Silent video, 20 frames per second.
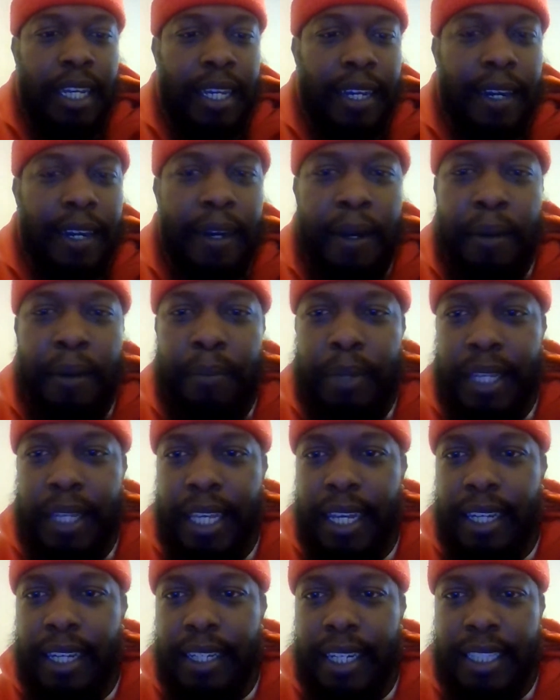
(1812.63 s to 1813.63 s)
But
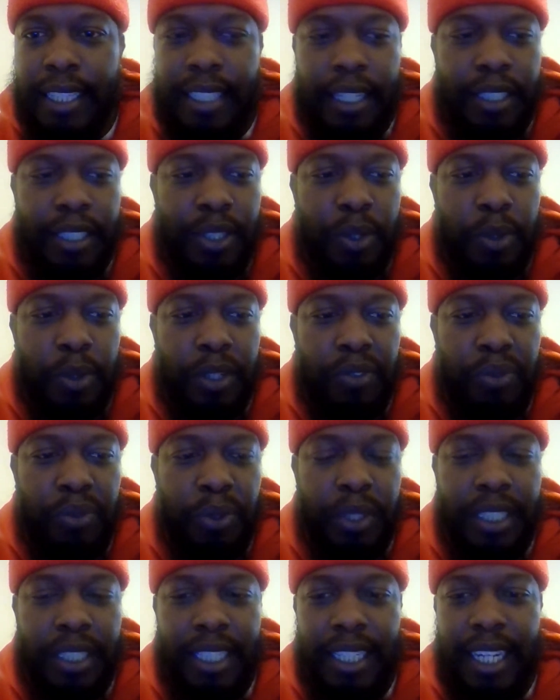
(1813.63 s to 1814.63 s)
yeah, that's our stories
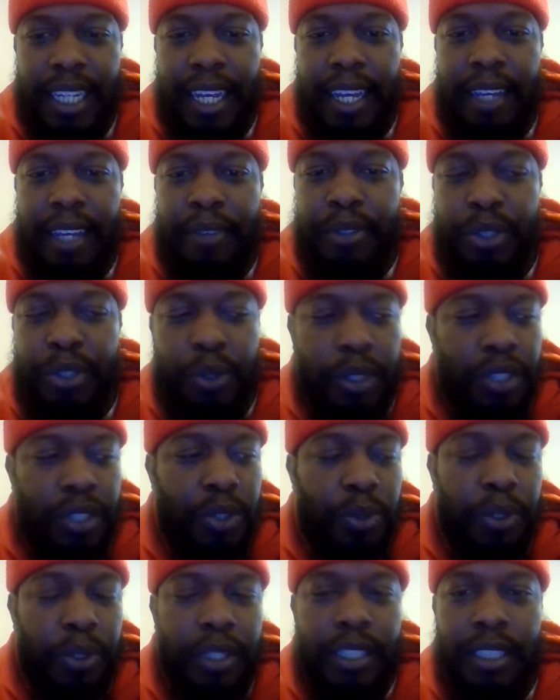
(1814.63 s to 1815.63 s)
for today. Short
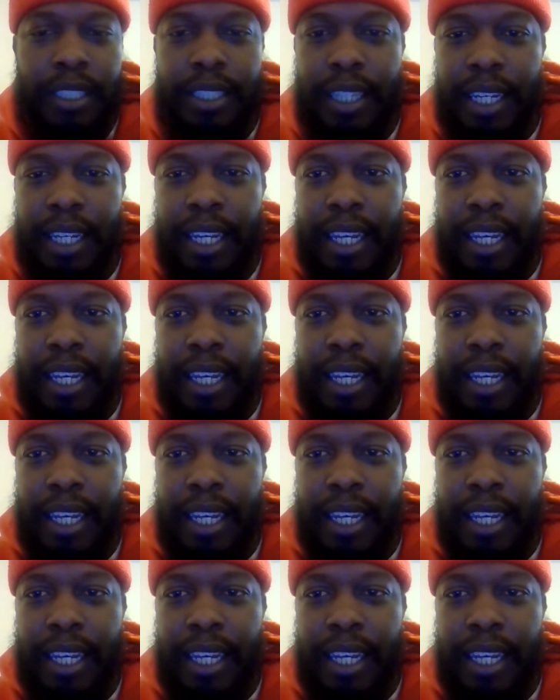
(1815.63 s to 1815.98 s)
stories,